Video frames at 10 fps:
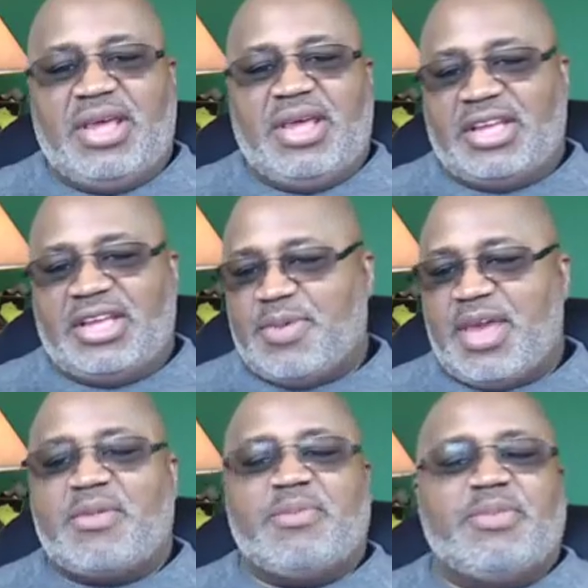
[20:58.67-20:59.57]
expanded
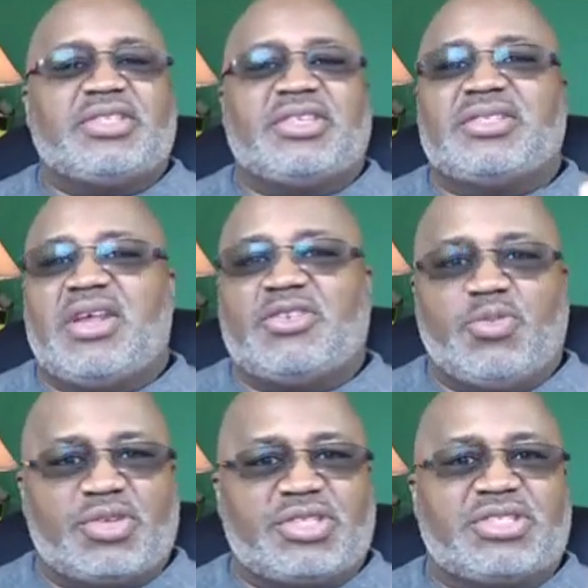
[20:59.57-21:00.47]
my business, and I was
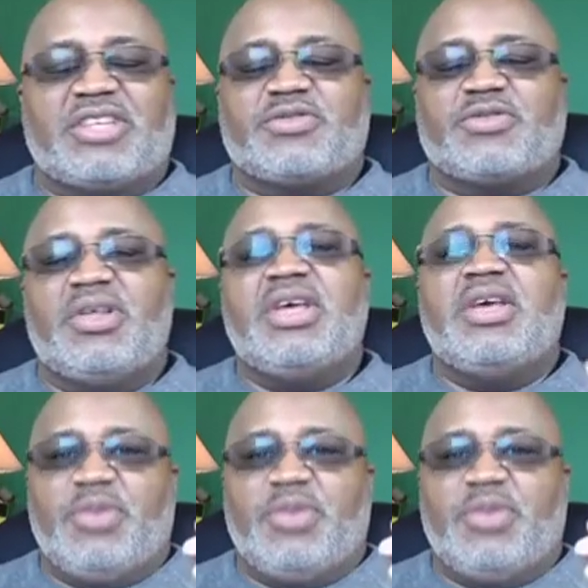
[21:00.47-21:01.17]
more successful